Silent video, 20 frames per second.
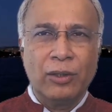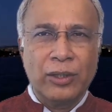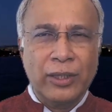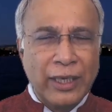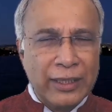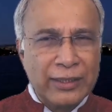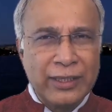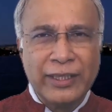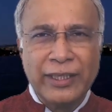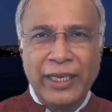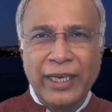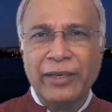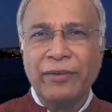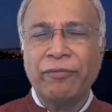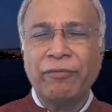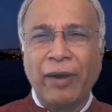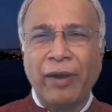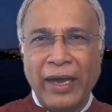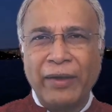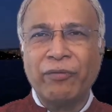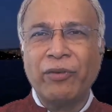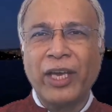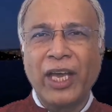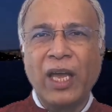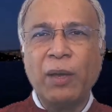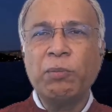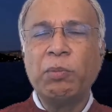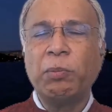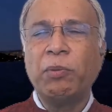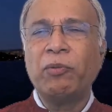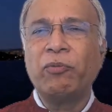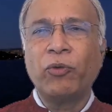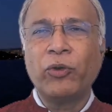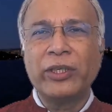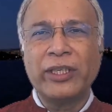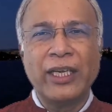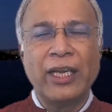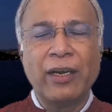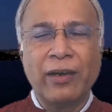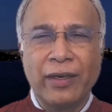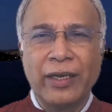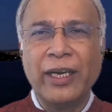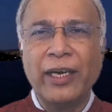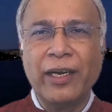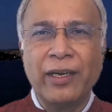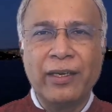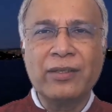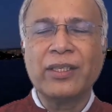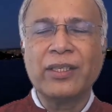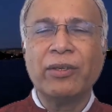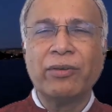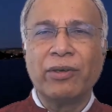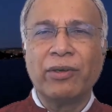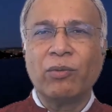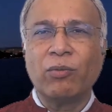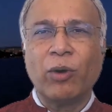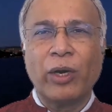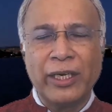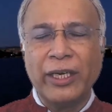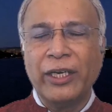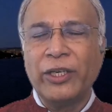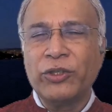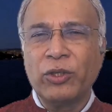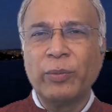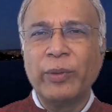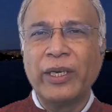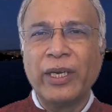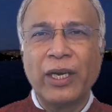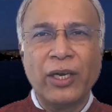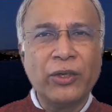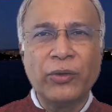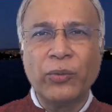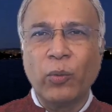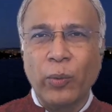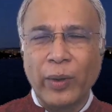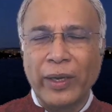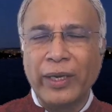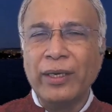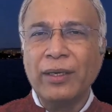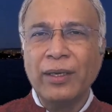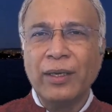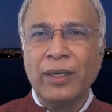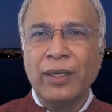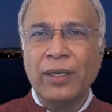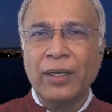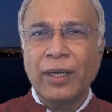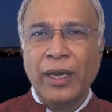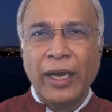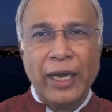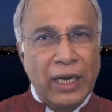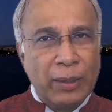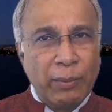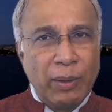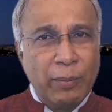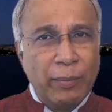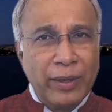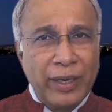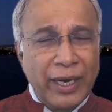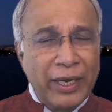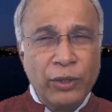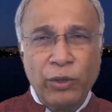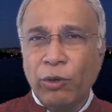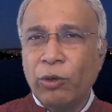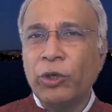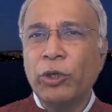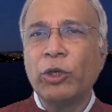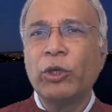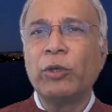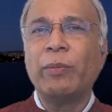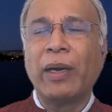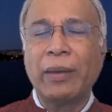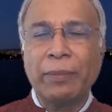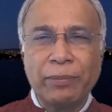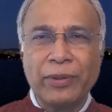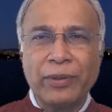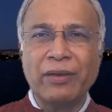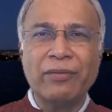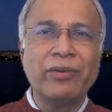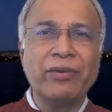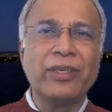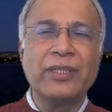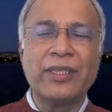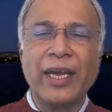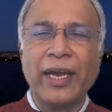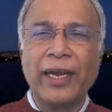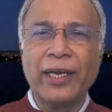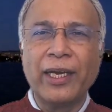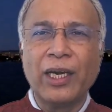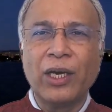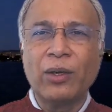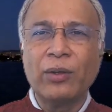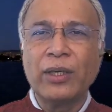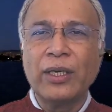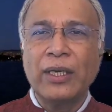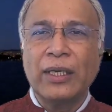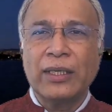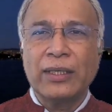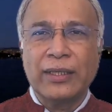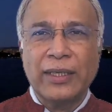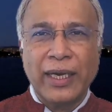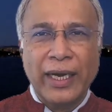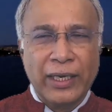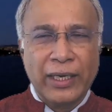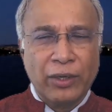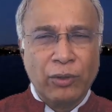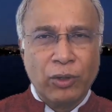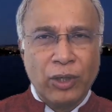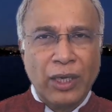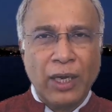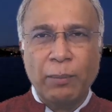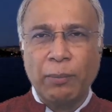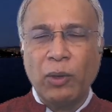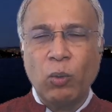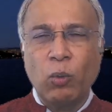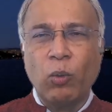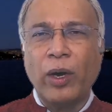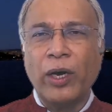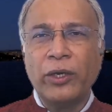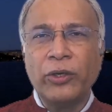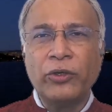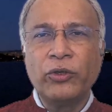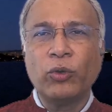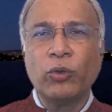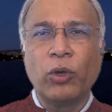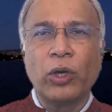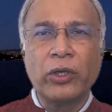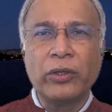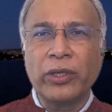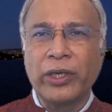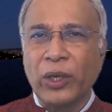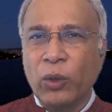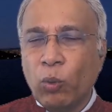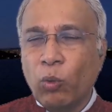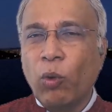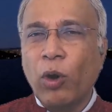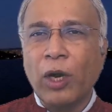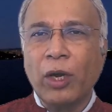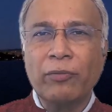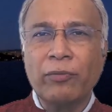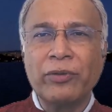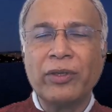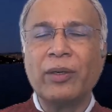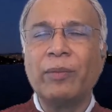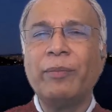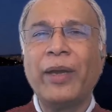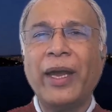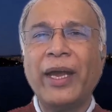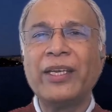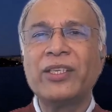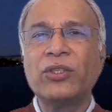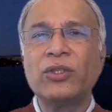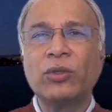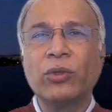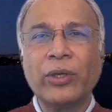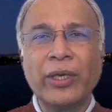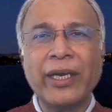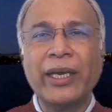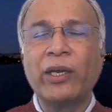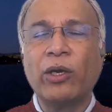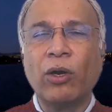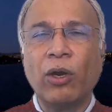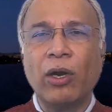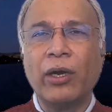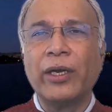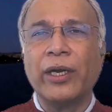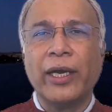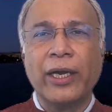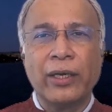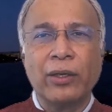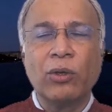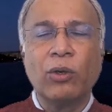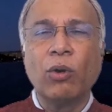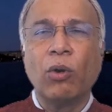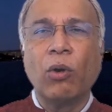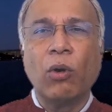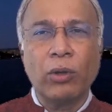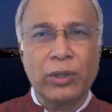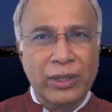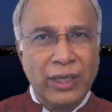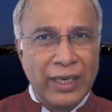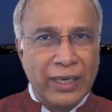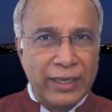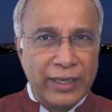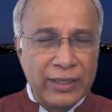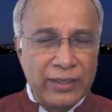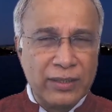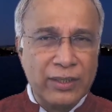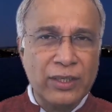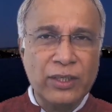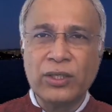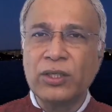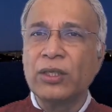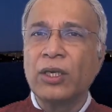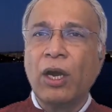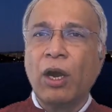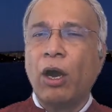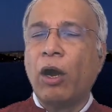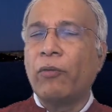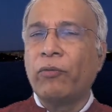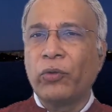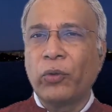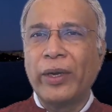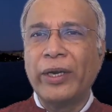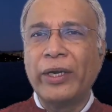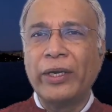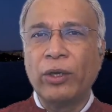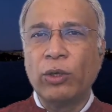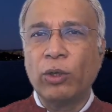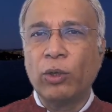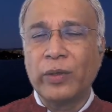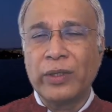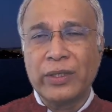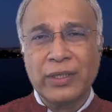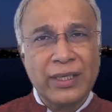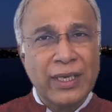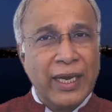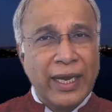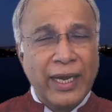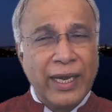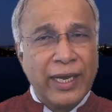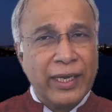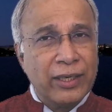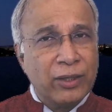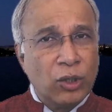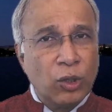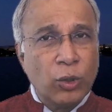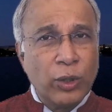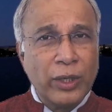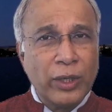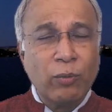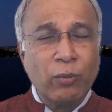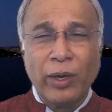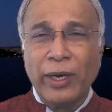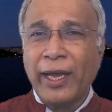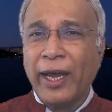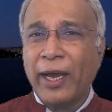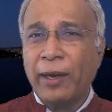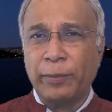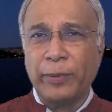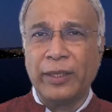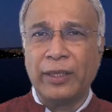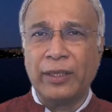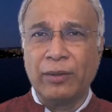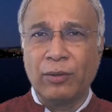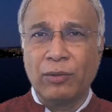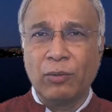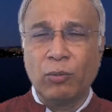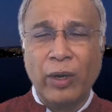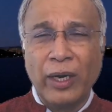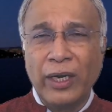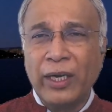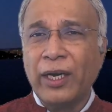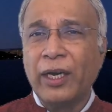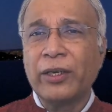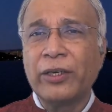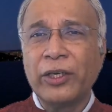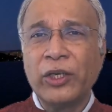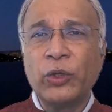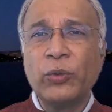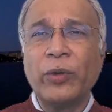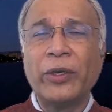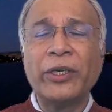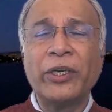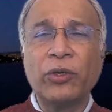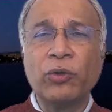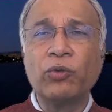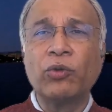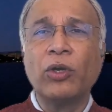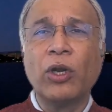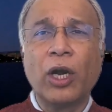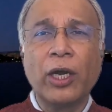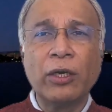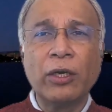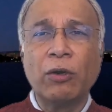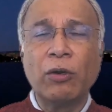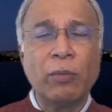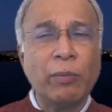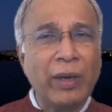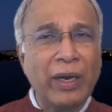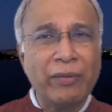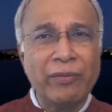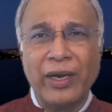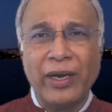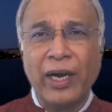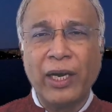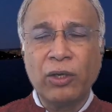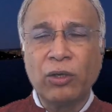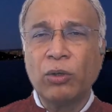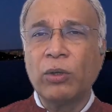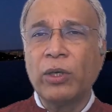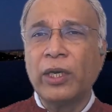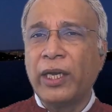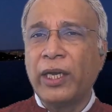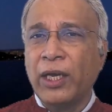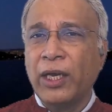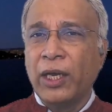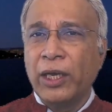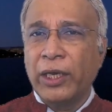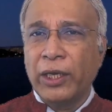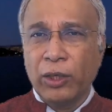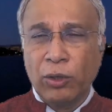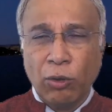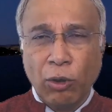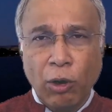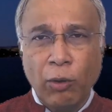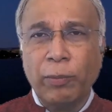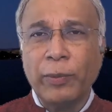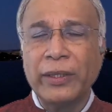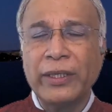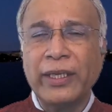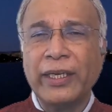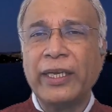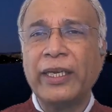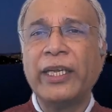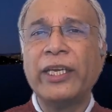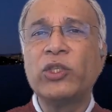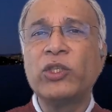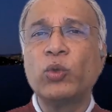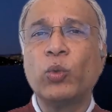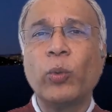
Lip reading: Does it take 5 games before they'll really discover what needs to be done to win? Remember, I told you in my previous hangout that number 1, 2, or 3, one of them has to kick on and go the distance of 20 overs. And look what happened. 122 not out by Virat Kohli. He opened the innings